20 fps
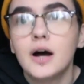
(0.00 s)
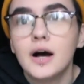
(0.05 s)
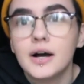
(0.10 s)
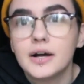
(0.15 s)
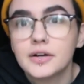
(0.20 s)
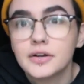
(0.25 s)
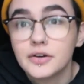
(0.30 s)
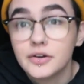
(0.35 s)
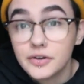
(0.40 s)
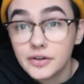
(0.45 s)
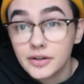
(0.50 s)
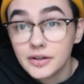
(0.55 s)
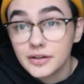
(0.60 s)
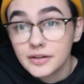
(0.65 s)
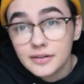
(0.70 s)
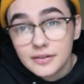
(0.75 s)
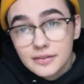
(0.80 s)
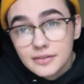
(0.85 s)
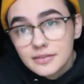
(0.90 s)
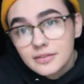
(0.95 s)
I
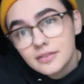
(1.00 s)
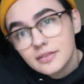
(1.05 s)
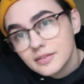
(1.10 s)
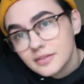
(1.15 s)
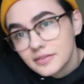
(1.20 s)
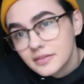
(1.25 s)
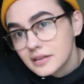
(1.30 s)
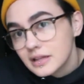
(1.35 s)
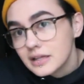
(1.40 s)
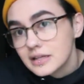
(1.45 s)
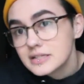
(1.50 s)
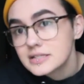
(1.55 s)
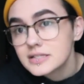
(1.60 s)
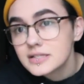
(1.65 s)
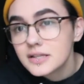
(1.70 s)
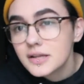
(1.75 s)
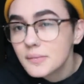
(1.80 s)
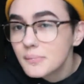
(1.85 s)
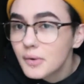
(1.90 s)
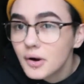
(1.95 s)
couldn't
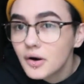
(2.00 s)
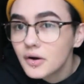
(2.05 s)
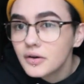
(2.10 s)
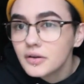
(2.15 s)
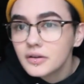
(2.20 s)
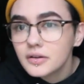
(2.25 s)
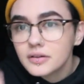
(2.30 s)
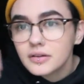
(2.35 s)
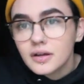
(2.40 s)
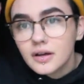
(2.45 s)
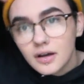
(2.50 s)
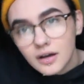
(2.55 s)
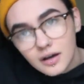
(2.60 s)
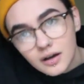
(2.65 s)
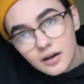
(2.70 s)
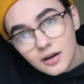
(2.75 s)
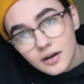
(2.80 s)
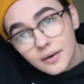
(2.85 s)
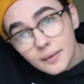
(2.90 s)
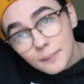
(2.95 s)
list them all.
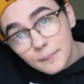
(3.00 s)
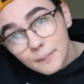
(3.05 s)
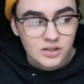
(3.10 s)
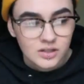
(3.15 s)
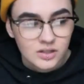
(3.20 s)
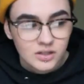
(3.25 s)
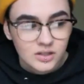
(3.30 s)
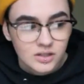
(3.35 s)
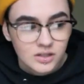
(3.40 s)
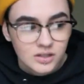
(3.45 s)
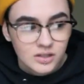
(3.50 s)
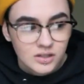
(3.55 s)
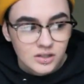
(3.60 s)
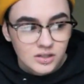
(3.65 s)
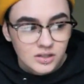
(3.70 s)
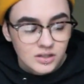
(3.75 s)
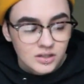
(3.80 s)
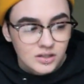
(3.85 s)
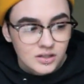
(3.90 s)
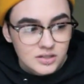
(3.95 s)

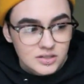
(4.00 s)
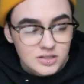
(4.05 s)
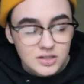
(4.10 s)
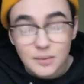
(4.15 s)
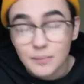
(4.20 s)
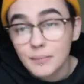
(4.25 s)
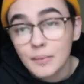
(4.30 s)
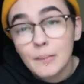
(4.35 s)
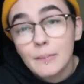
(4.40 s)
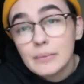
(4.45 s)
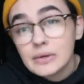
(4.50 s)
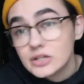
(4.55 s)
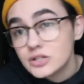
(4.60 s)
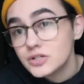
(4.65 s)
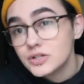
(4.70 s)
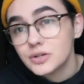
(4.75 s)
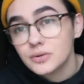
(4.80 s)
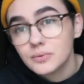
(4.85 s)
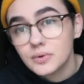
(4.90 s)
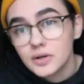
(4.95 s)
Some
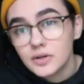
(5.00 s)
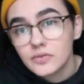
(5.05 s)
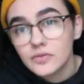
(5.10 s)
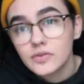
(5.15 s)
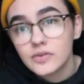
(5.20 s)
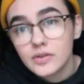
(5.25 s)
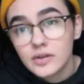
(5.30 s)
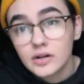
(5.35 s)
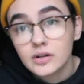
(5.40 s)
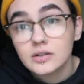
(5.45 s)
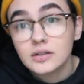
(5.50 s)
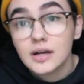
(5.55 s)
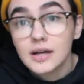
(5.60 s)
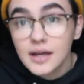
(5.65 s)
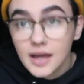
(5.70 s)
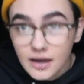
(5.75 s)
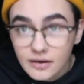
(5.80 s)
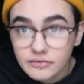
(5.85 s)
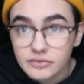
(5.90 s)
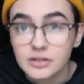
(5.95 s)
major ones that are like
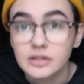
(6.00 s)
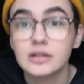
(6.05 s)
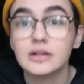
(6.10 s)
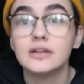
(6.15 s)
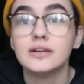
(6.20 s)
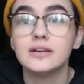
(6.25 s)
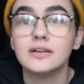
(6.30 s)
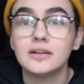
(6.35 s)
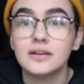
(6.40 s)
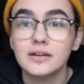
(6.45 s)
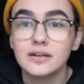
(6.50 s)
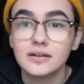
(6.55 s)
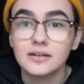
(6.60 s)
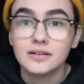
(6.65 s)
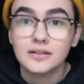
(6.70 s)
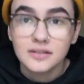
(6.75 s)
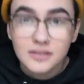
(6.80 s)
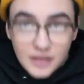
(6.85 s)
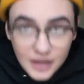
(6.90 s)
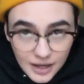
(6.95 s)
heavily
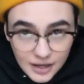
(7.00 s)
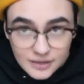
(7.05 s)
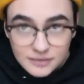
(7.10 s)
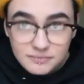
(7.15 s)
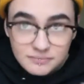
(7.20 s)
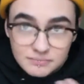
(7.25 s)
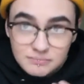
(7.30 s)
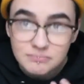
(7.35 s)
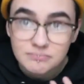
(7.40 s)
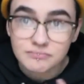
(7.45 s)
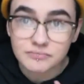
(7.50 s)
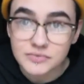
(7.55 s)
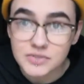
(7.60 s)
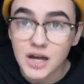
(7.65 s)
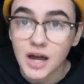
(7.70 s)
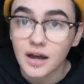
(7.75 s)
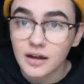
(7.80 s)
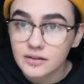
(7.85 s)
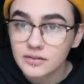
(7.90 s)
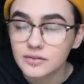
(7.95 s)

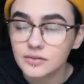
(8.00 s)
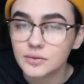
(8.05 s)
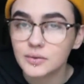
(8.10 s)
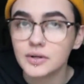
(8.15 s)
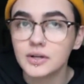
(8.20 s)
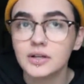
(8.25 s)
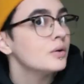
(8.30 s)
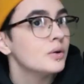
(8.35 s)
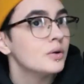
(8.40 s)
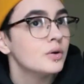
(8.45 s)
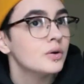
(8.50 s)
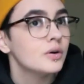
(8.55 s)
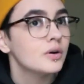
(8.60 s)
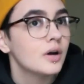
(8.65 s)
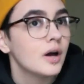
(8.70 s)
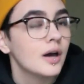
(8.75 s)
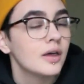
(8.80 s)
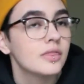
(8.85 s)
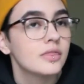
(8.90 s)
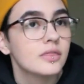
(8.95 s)
tied to it.
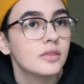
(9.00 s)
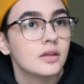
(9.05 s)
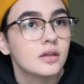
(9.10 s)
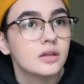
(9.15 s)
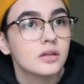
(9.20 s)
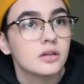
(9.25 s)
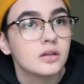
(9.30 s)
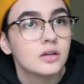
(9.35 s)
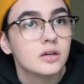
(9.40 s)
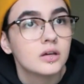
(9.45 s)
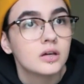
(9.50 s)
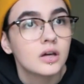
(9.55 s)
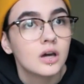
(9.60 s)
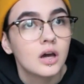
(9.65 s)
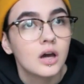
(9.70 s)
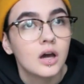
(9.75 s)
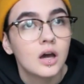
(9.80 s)
I think